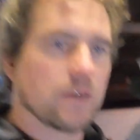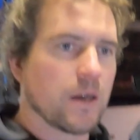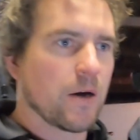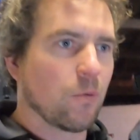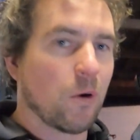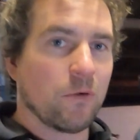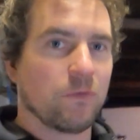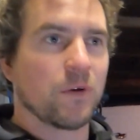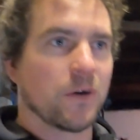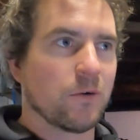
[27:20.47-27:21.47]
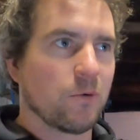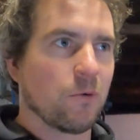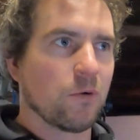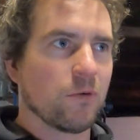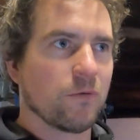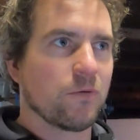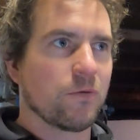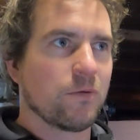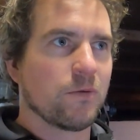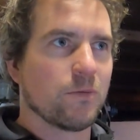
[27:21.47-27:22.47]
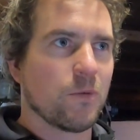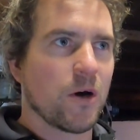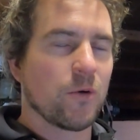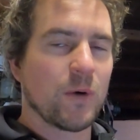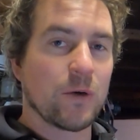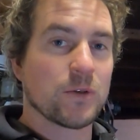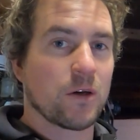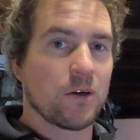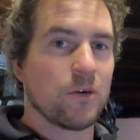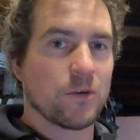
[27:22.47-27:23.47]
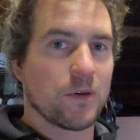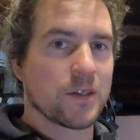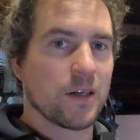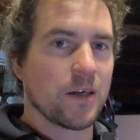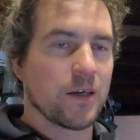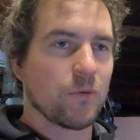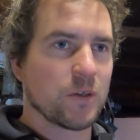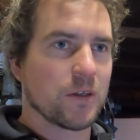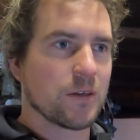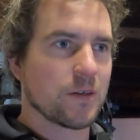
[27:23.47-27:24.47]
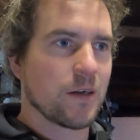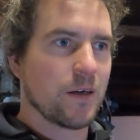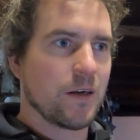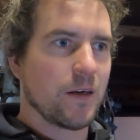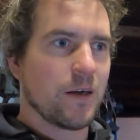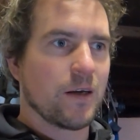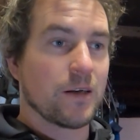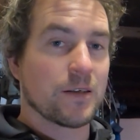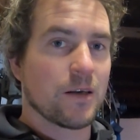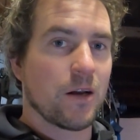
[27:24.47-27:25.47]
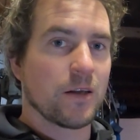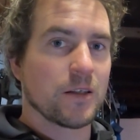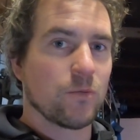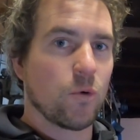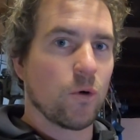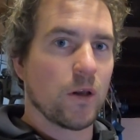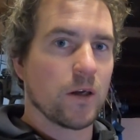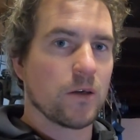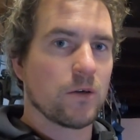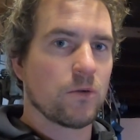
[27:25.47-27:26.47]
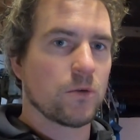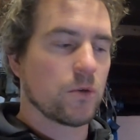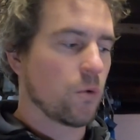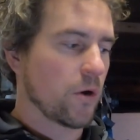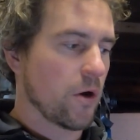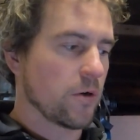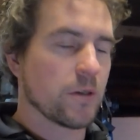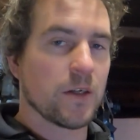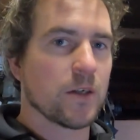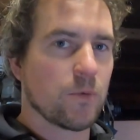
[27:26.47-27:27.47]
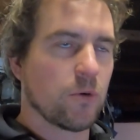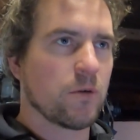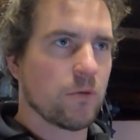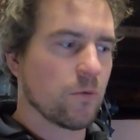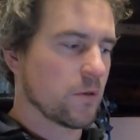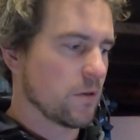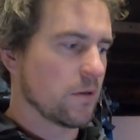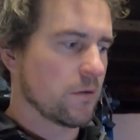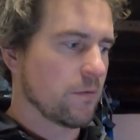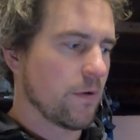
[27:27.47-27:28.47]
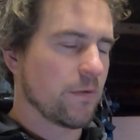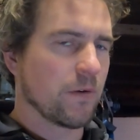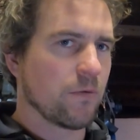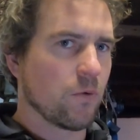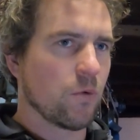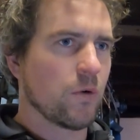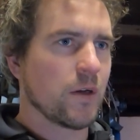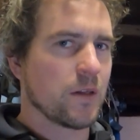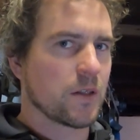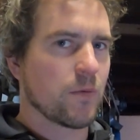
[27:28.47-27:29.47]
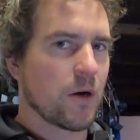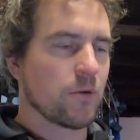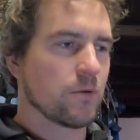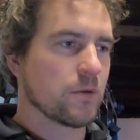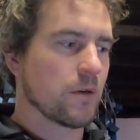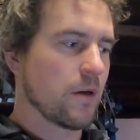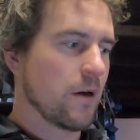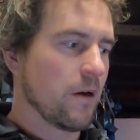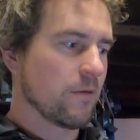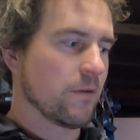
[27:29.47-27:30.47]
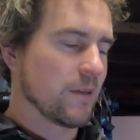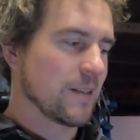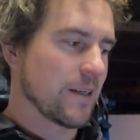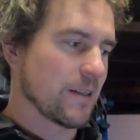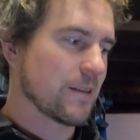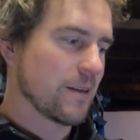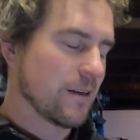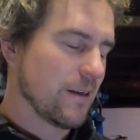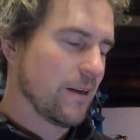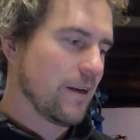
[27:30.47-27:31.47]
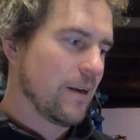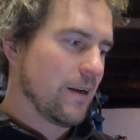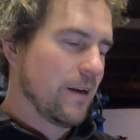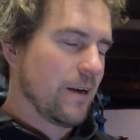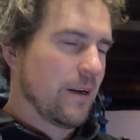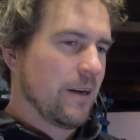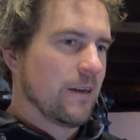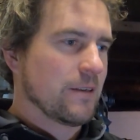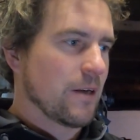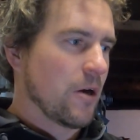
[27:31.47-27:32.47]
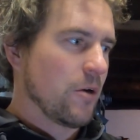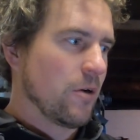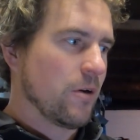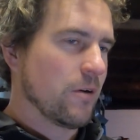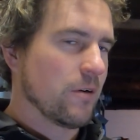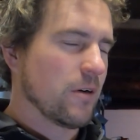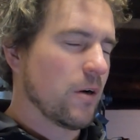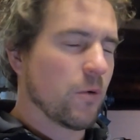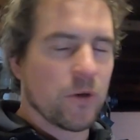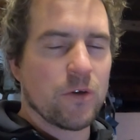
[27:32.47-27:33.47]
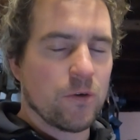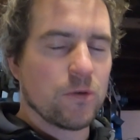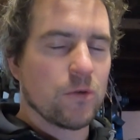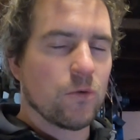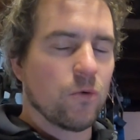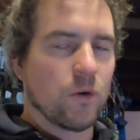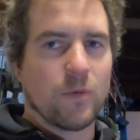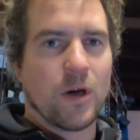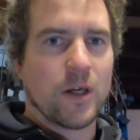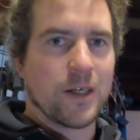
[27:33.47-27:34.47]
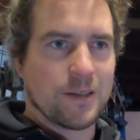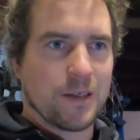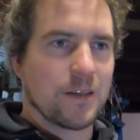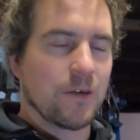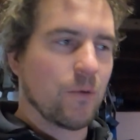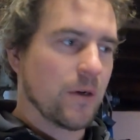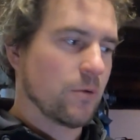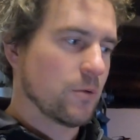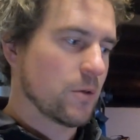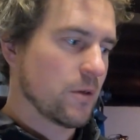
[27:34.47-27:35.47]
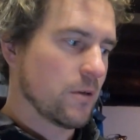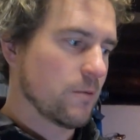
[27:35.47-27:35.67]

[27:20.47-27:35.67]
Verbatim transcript: uh, won't fit all of my wheels that I use on the Celica, which is a slightly smaller Toyota centre bore, which is 54, and the Subaru's 56. So I want to use all of my existing wheels.